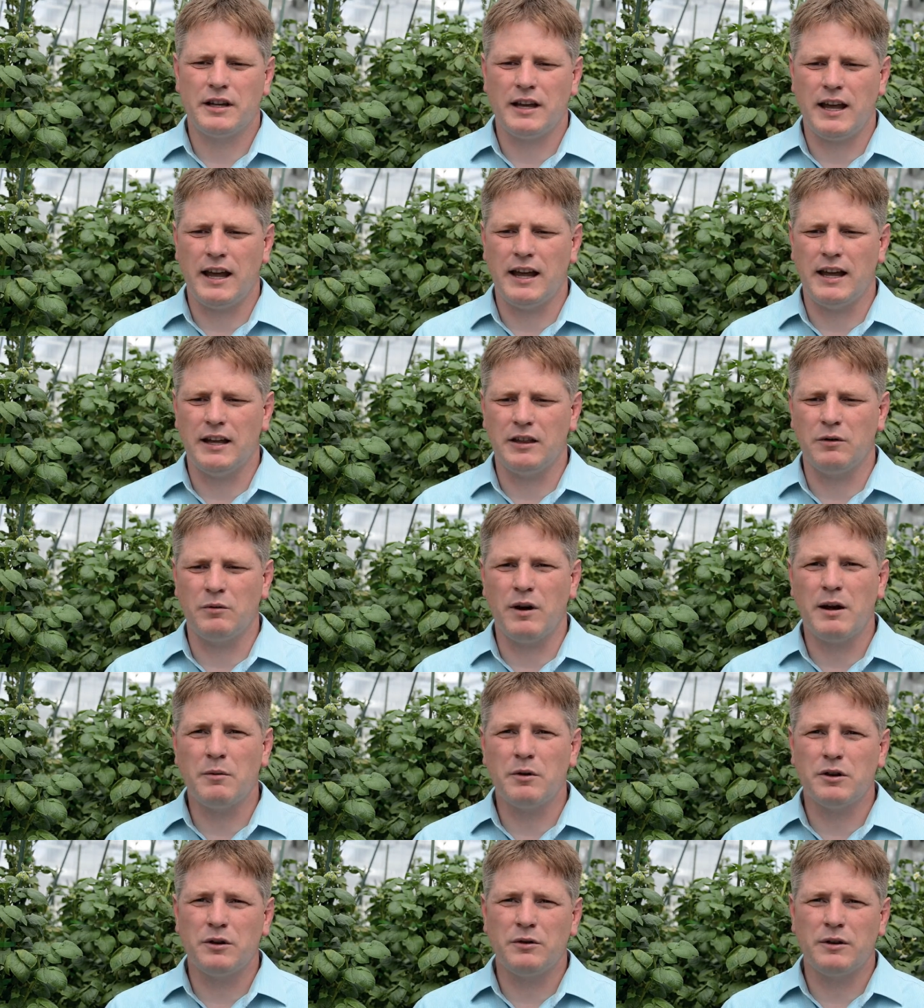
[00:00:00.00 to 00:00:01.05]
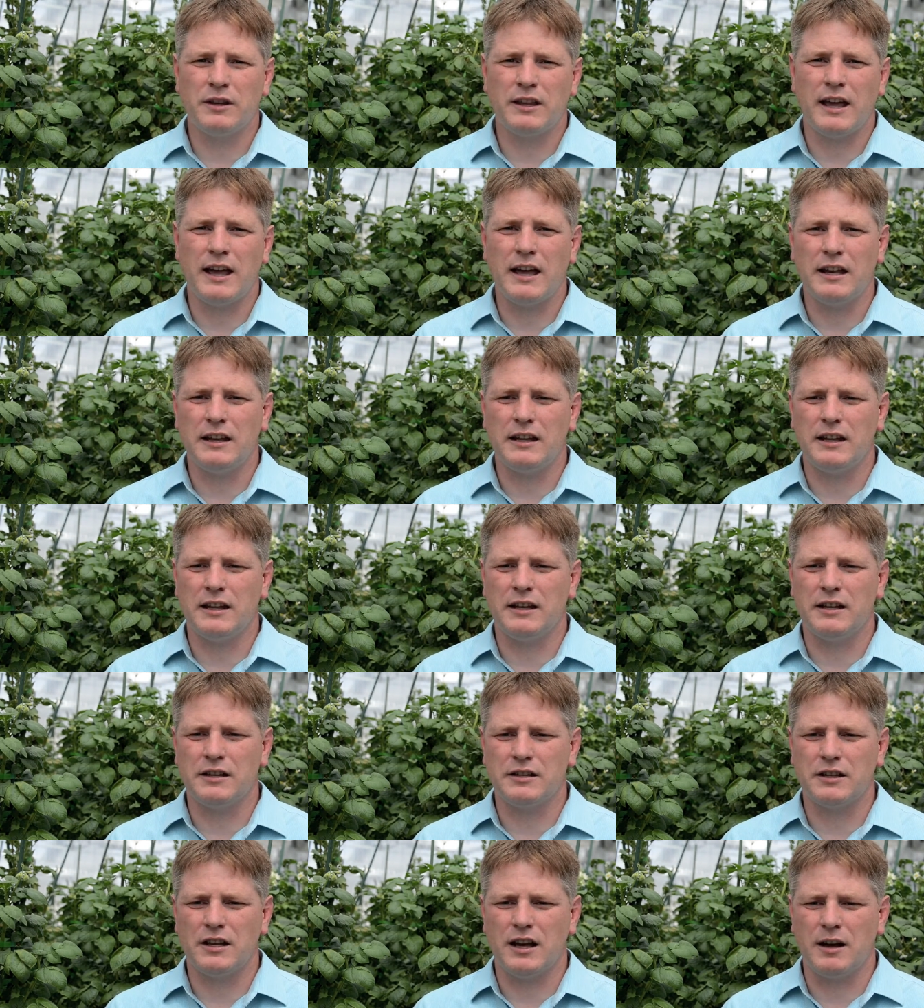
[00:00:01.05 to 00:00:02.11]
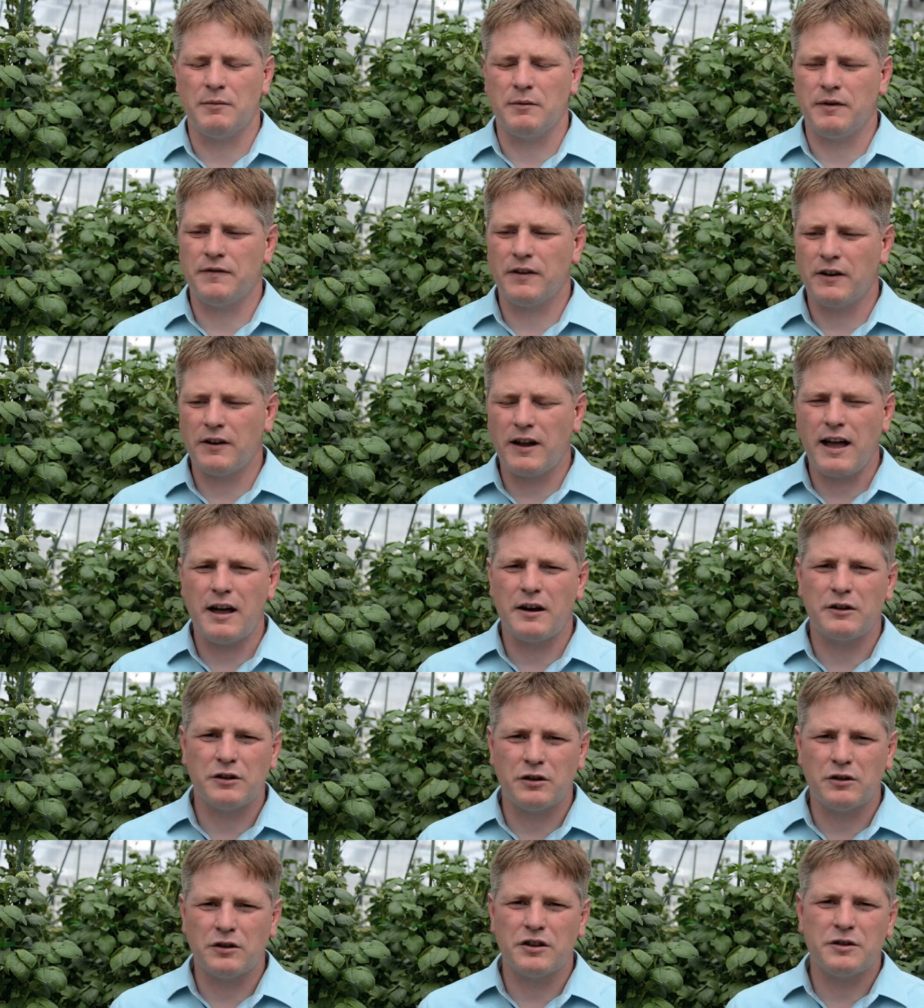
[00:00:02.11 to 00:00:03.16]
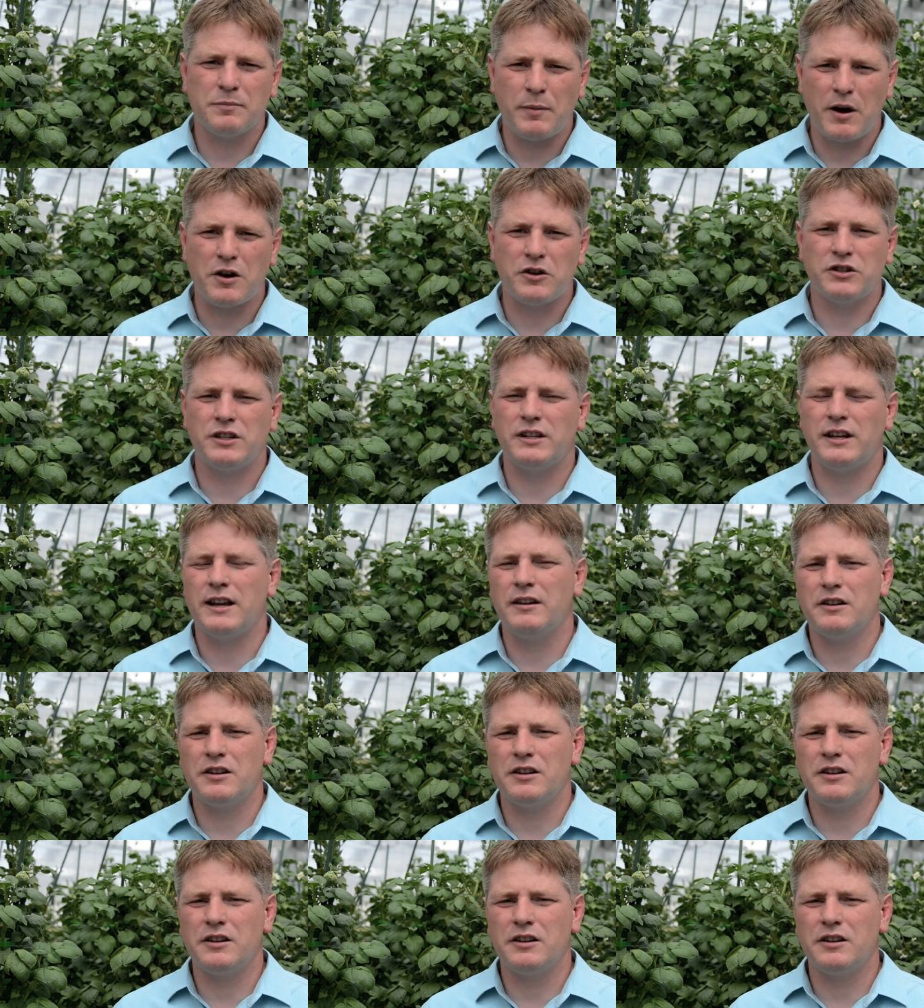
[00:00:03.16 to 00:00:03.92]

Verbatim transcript: And the way we're doing that is uh, we figured out how to turn asparagine down.